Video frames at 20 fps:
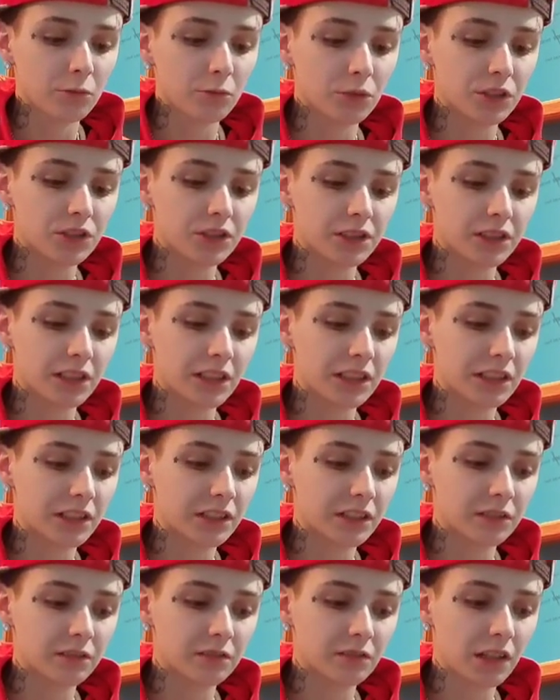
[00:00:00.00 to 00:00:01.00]
we
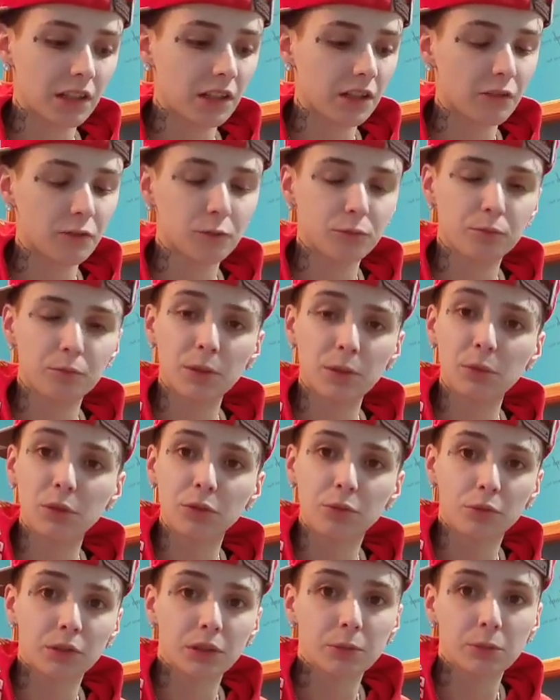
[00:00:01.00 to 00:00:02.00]
stayed there maybe
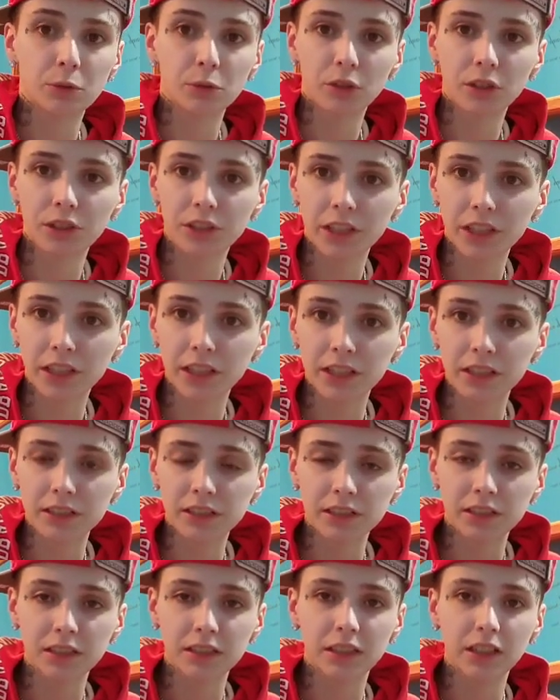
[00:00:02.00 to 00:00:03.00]
three more
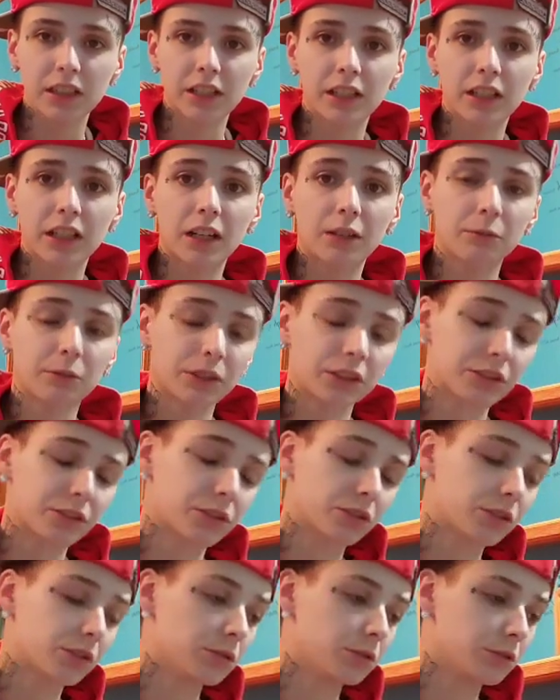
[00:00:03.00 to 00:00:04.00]
days and then I went
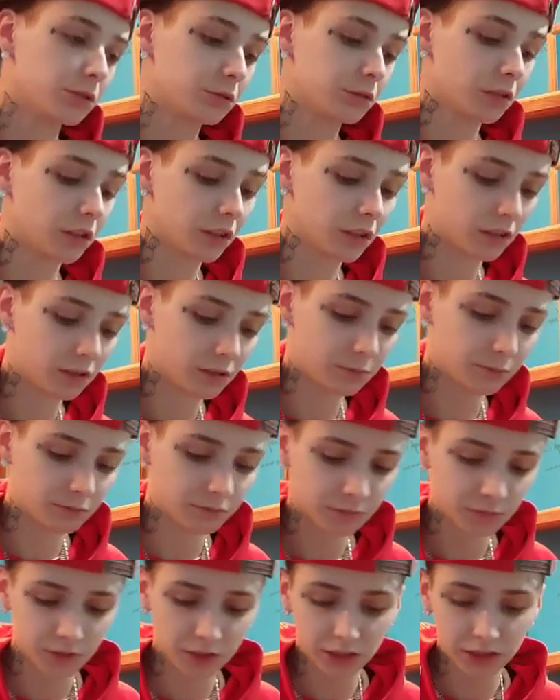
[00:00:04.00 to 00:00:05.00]
to um,
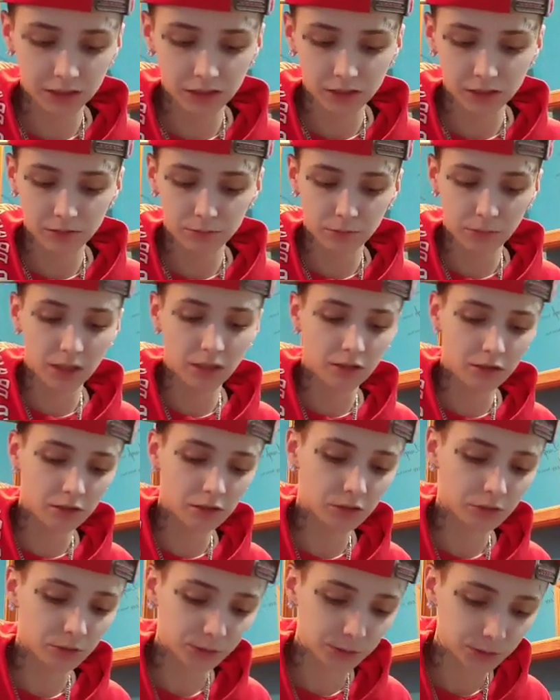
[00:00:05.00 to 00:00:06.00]
this my
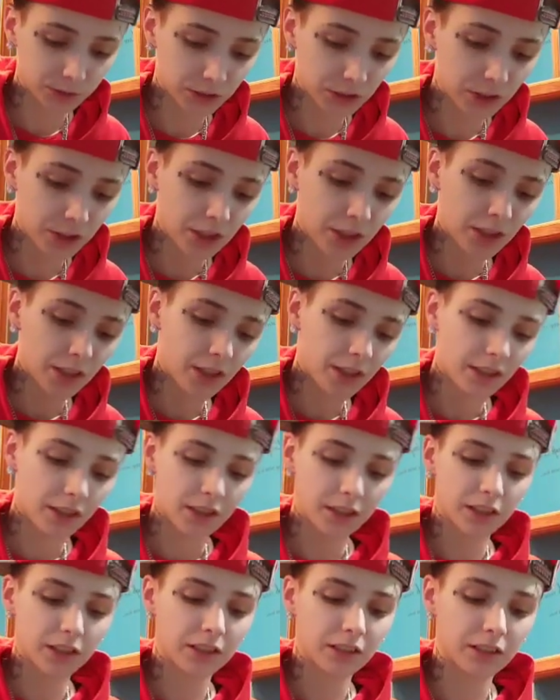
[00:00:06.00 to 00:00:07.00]
uncle's
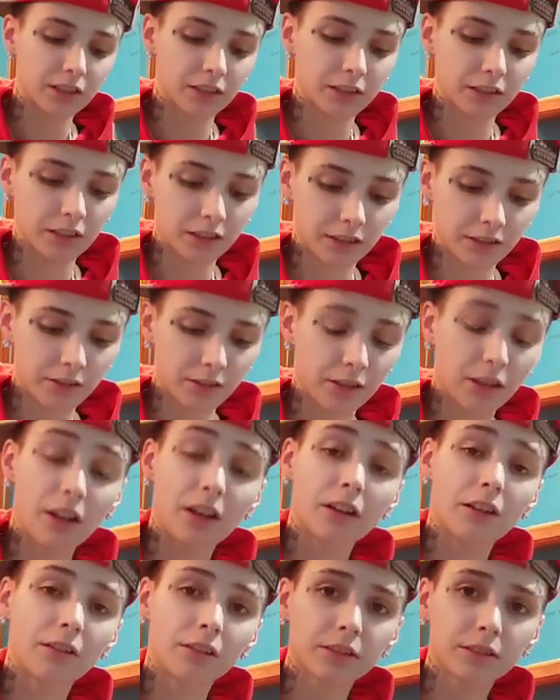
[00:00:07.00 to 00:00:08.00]
and
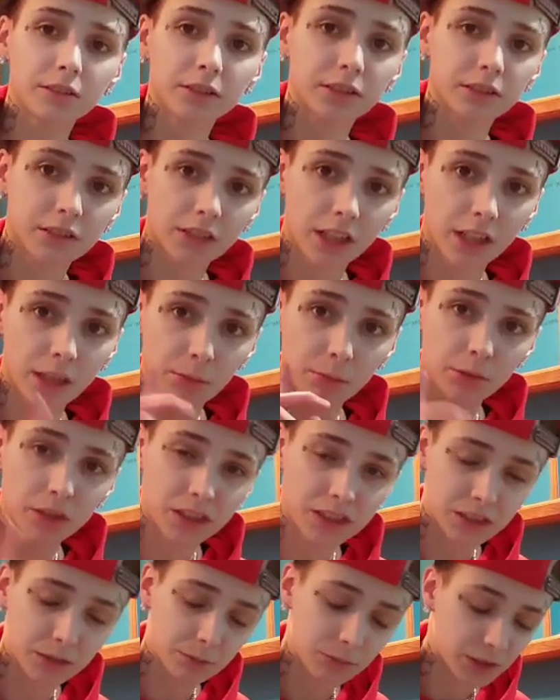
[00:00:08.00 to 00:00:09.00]
uh, God
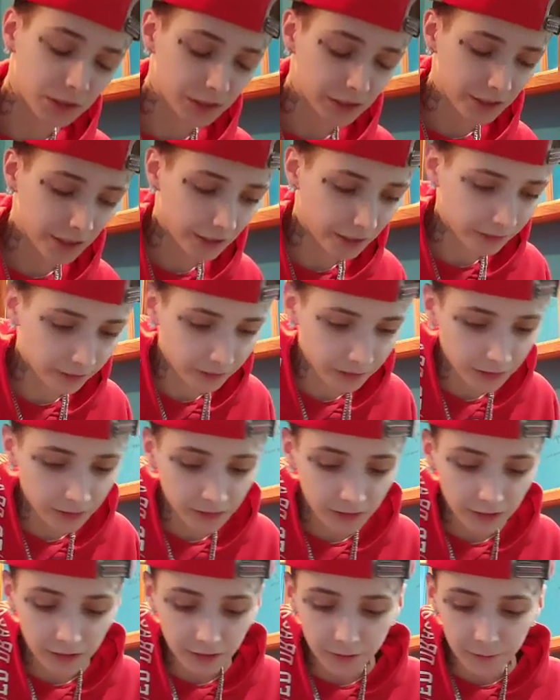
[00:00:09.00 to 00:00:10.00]
bless him he's dead
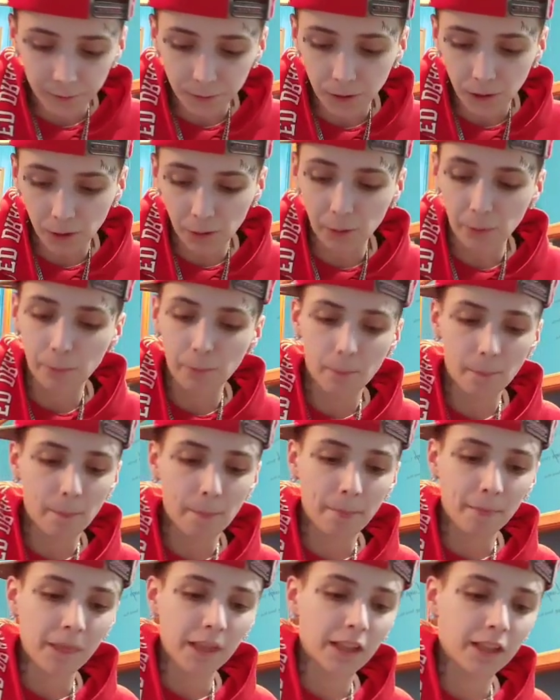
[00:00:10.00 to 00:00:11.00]

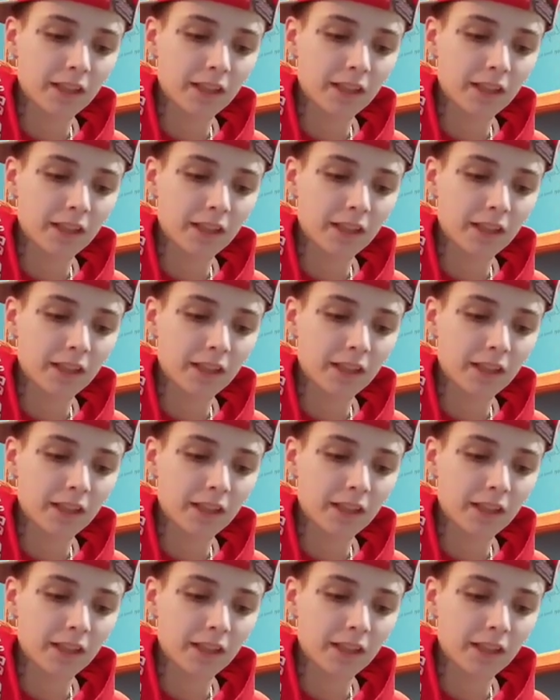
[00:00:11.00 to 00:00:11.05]
um,